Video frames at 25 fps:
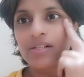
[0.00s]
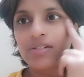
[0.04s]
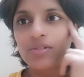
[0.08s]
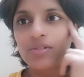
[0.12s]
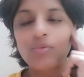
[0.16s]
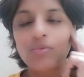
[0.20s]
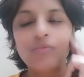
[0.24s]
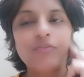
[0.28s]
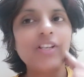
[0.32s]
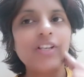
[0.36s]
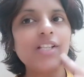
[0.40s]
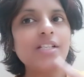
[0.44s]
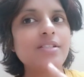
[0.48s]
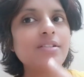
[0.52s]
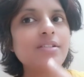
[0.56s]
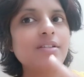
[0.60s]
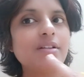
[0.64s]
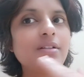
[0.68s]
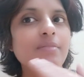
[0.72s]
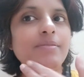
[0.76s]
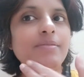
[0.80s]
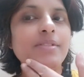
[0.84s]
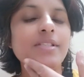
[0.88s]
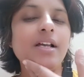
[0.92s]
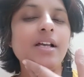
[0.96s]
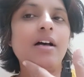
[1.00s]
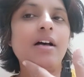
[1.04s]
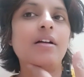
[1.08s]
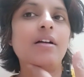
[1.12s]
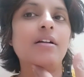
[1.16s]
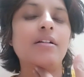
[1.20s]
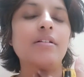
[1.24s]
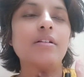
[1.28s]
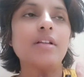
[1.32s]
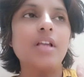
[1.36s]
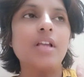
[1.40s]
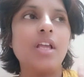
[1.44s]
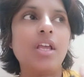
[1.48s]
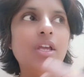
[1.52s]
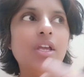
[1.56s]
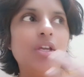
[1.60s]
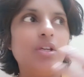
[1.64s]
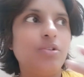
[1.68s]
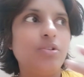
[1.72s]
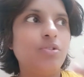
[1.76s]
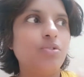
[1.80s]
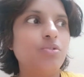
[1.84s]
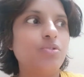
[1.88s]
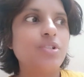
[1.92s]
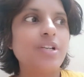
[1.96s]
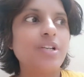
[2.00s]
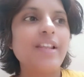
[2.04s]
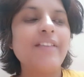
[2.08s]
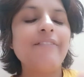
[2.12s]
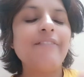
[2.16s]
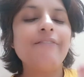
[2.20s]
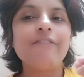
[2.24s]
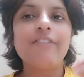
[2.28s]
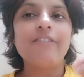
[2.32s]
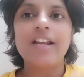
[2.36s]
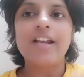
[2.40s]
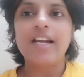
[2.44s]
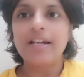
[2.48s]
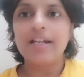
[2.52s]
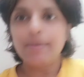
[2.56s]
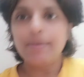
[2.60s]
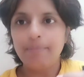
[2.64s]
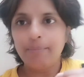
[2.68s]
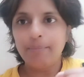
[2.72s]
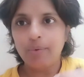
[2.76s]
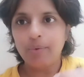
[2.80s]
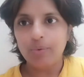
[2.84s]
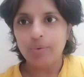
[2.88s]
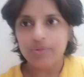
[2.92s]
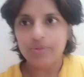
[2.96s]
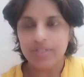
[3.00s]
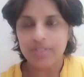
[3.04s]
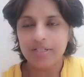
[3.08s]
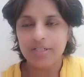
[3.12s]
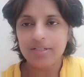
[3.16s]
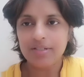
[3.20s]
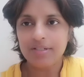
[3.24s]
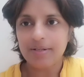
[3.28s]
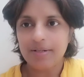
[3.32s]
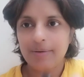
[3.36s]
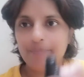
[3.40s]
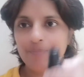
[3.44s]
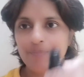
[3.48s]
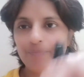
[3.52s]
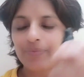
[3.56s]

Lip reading: So face serums are usually very potent.